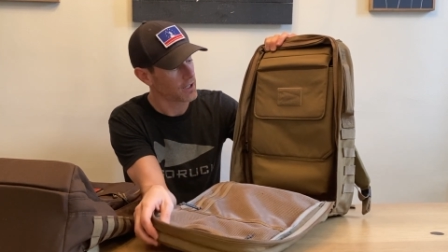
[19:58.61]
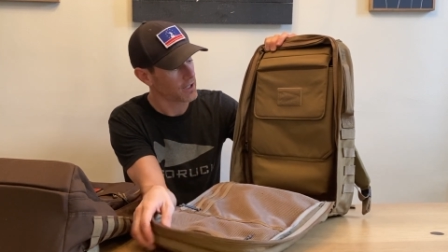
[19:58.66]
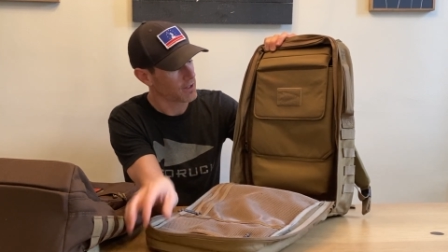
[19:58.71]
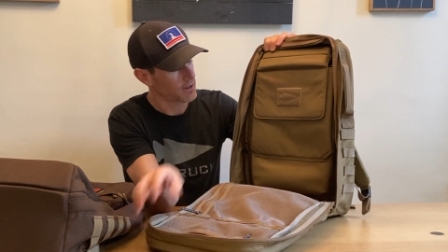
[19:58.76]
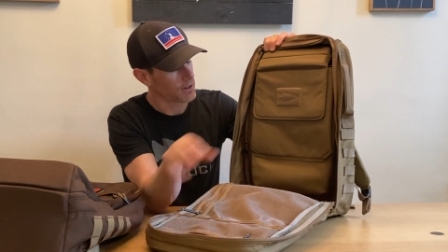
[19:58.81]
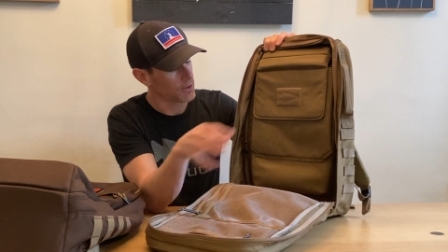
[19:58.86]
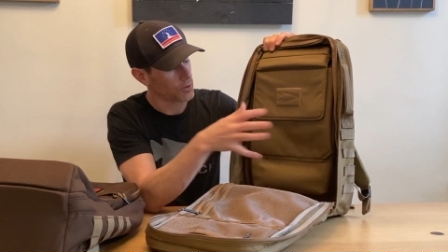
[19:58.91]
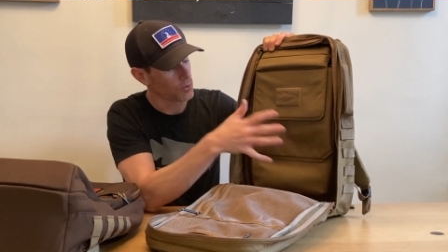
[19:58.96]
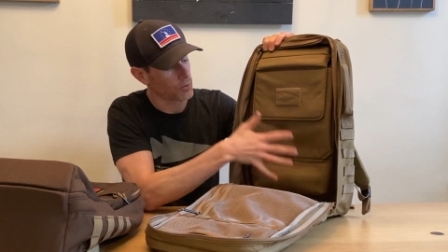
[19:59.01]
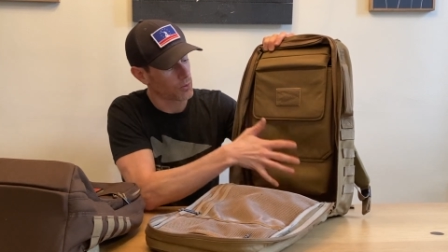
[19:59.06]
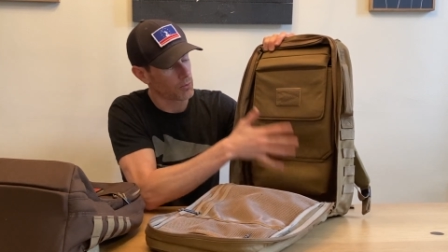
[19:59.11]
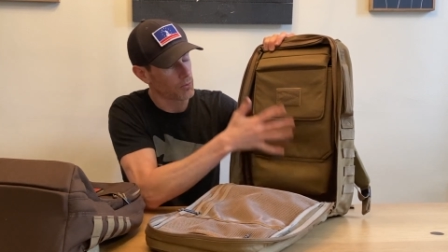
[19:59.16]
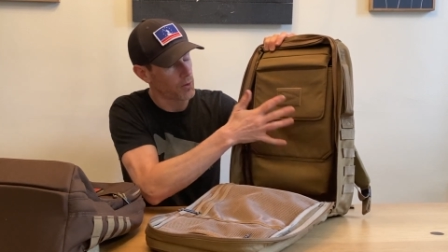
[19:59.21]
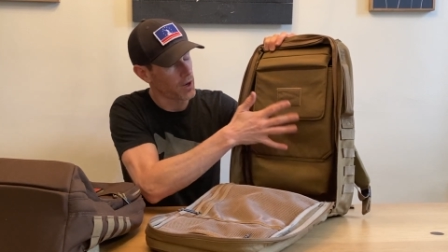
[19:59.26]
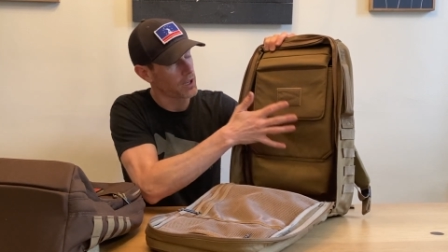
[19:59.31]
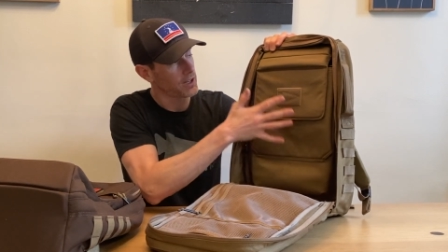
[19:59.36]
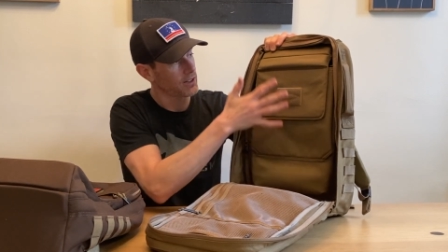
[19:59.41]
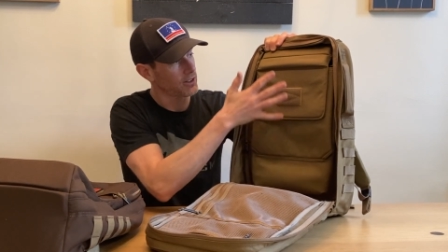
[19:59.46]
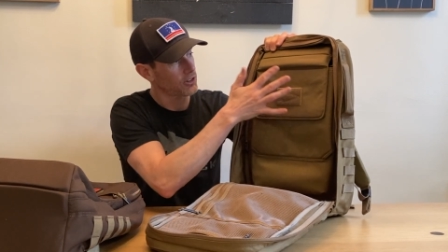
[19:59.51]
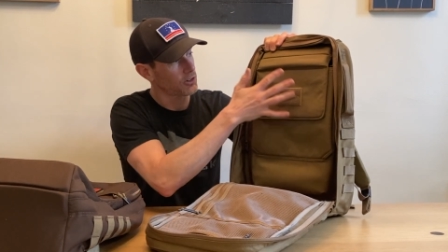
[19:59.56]
in the
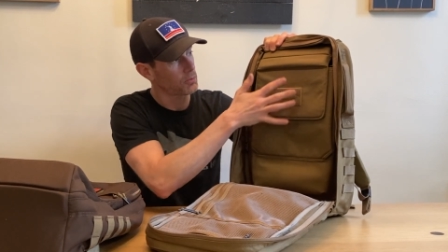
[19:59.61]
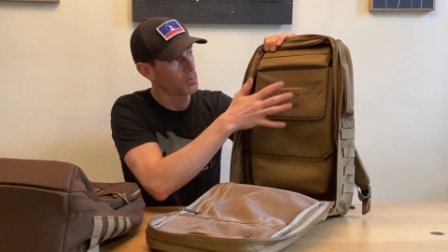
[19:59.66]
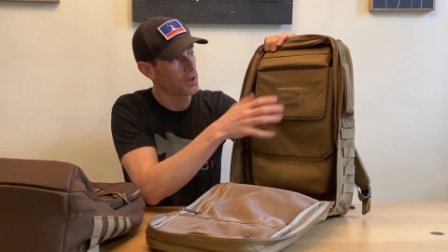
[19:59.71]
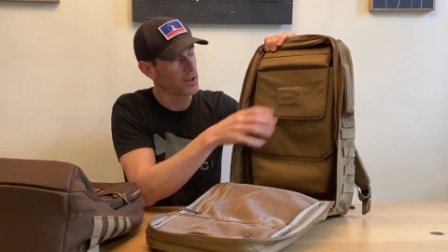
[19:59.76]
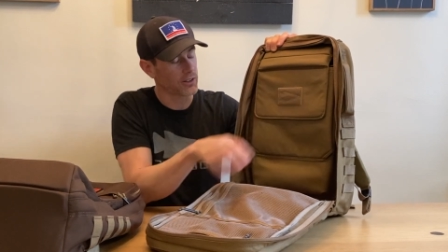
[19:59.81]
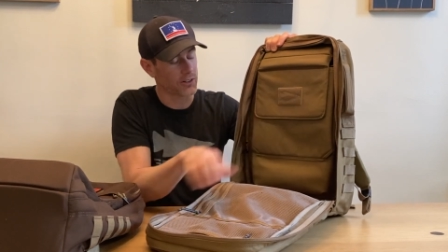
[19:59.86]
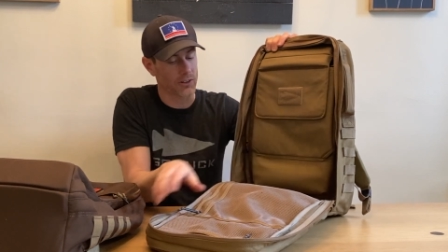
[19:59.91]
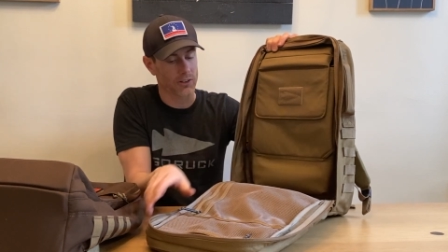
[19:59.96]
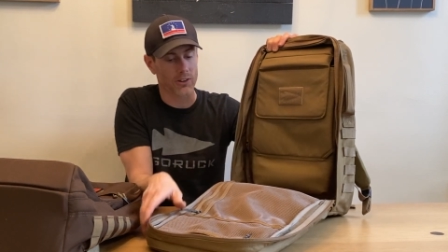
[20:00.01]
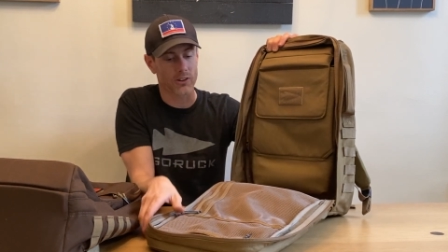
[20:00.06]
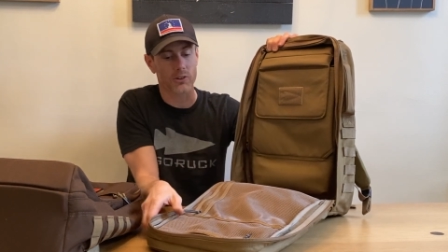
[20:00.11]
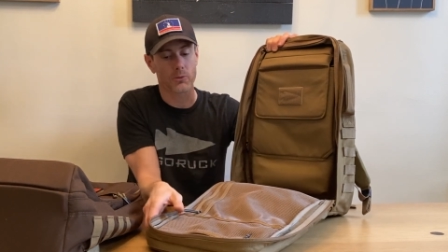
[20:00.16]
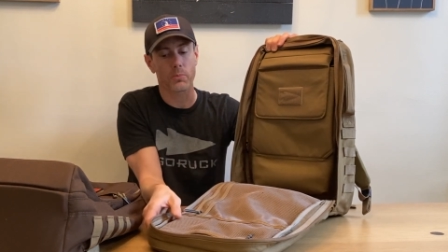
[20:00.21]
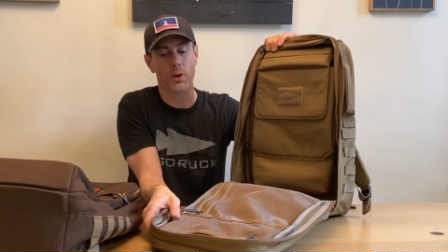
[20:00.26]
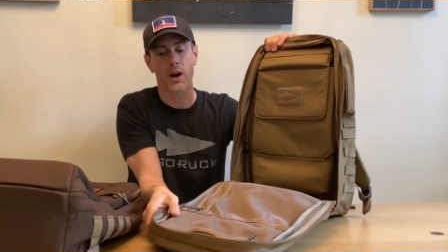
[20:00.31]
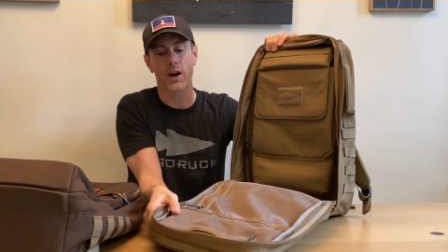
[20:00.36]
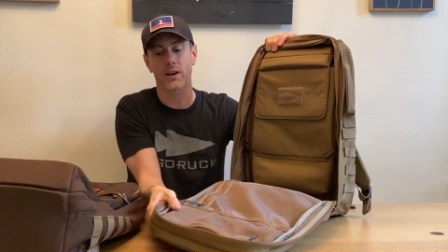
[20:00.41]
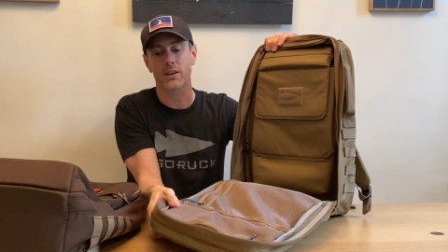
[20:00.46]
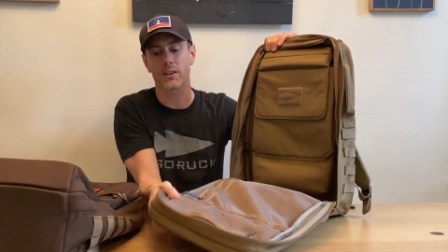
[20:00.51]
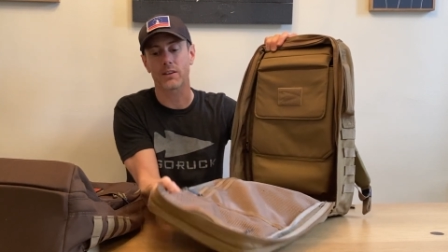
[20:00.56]
remaining space in this
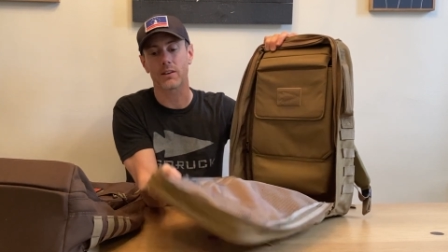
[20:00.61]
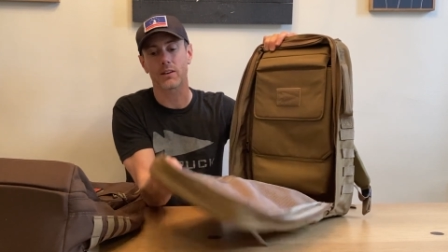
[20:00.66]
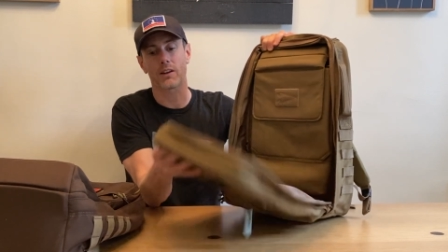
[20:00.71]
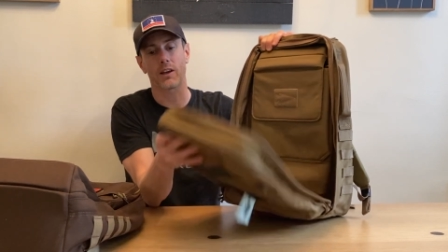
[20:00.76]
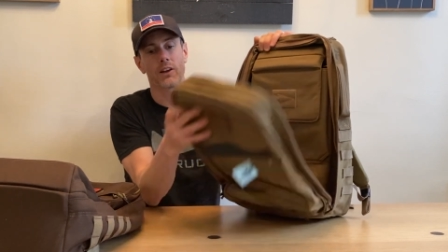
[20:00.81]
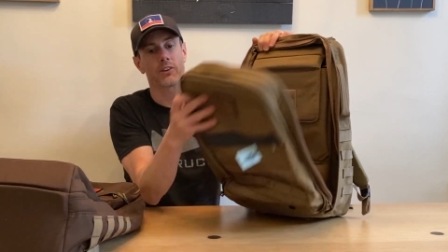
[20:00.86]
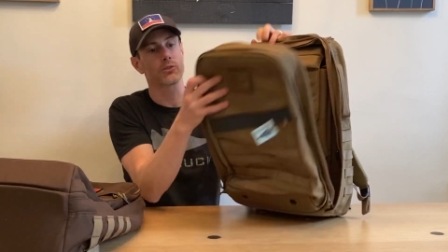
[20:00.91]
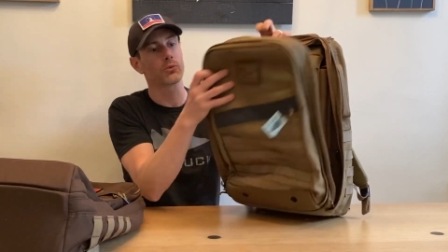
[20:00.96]
pocket, as